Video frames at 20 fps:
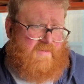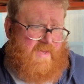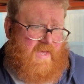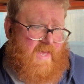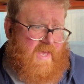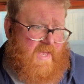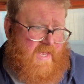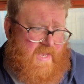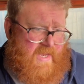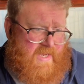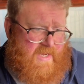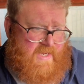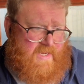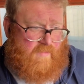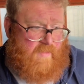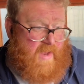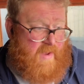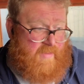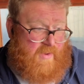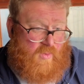They
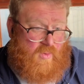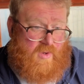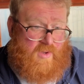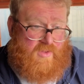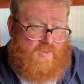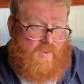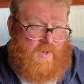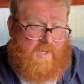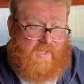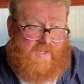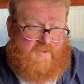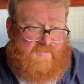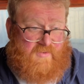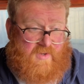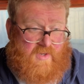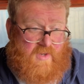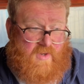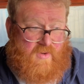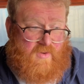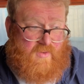may be worthwhile if they
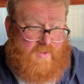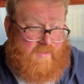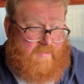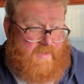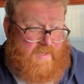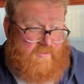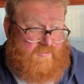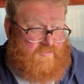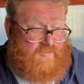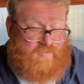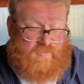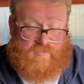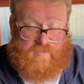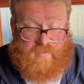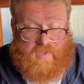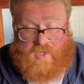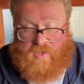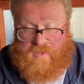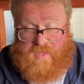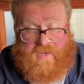may
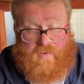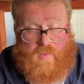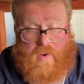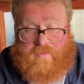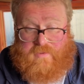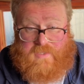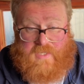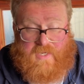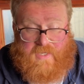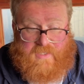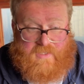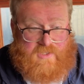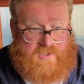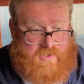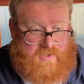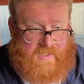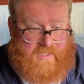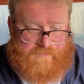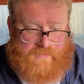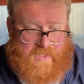be on their
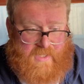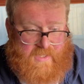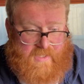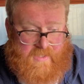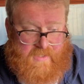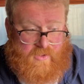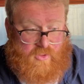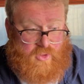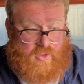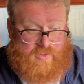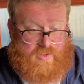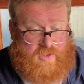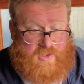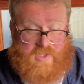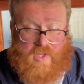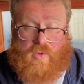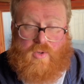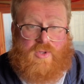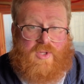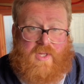websites, or
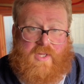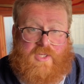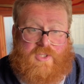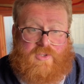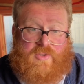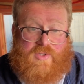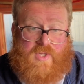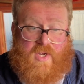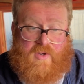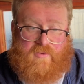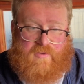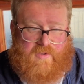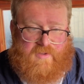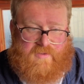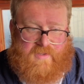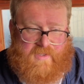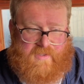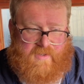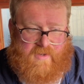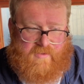just local knowledge. You'll know
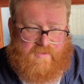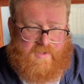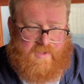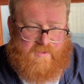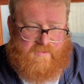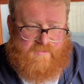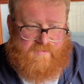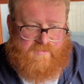that